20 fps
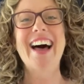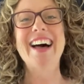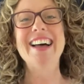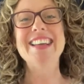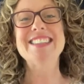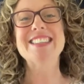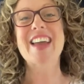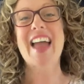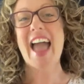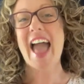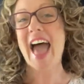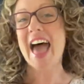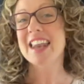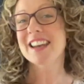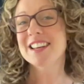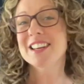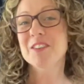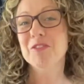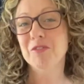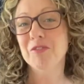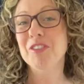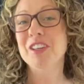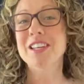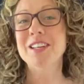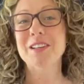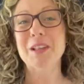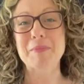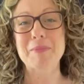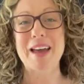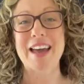So how did he
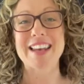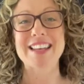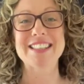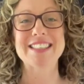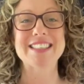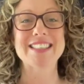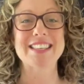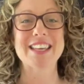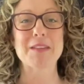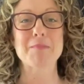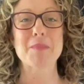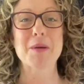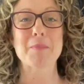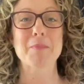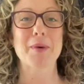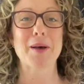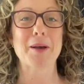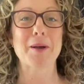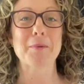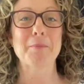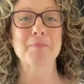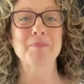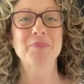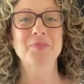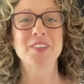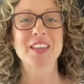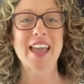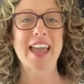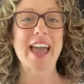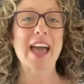feel about his team member?
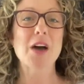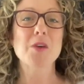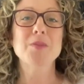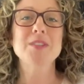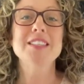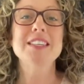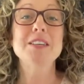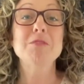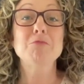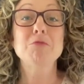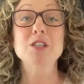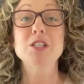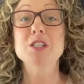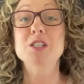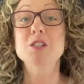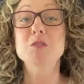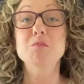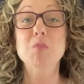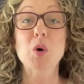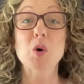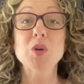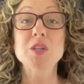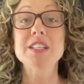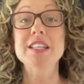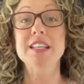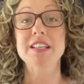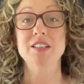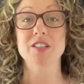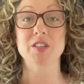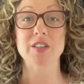How was he
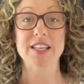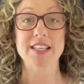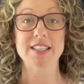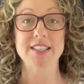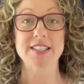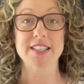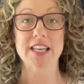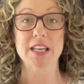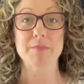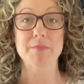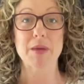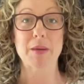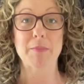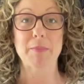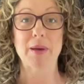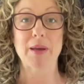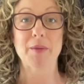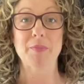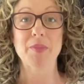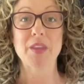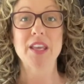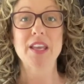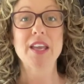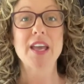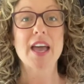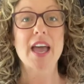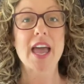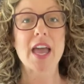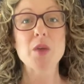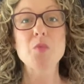responding to his team member?
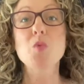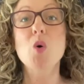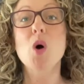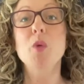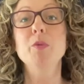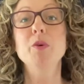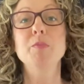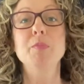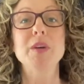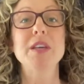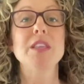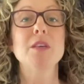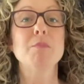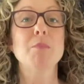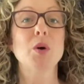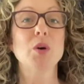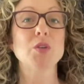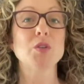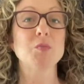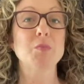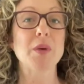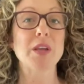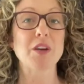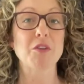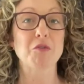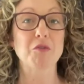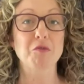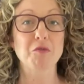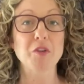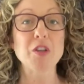And what would be the most
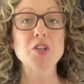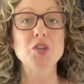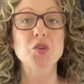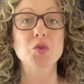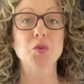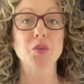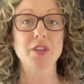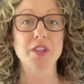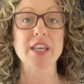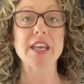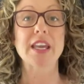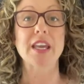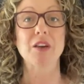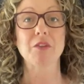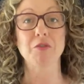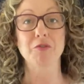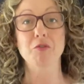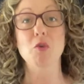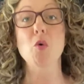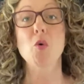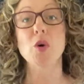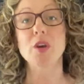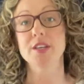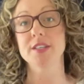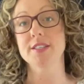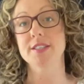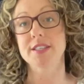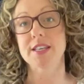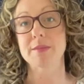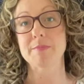beneficial thing for
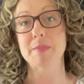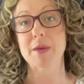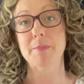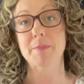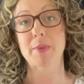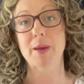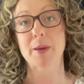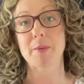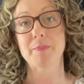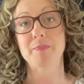his team member?